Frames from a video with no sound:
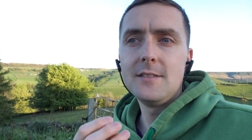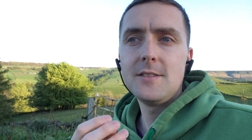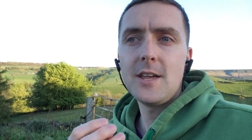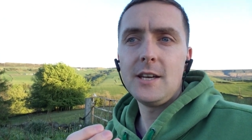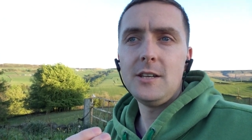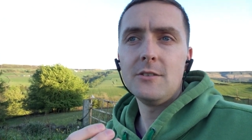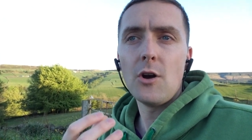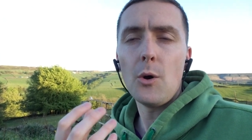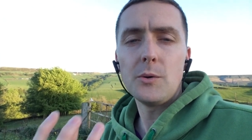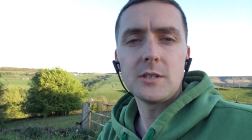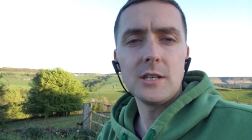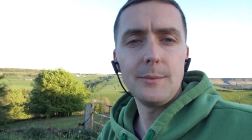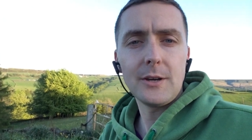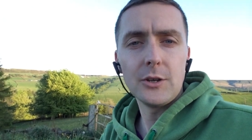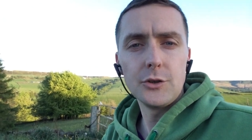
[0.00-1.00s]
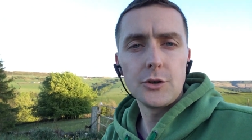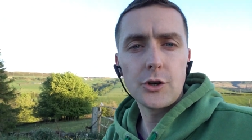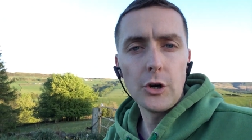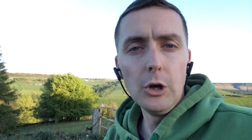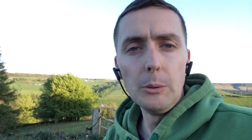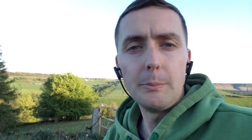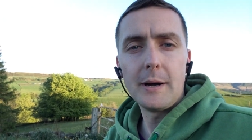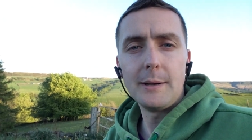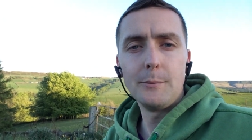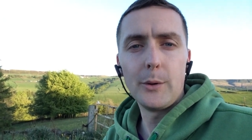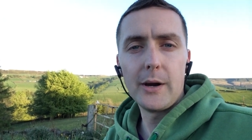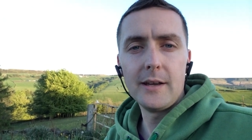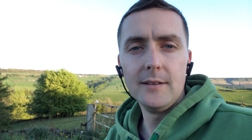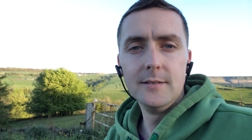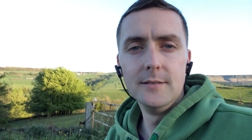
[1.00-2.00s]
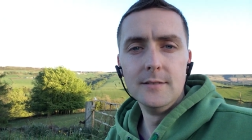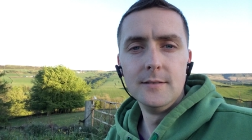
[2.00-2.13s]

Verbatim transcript: then you're always going to be controlled by money.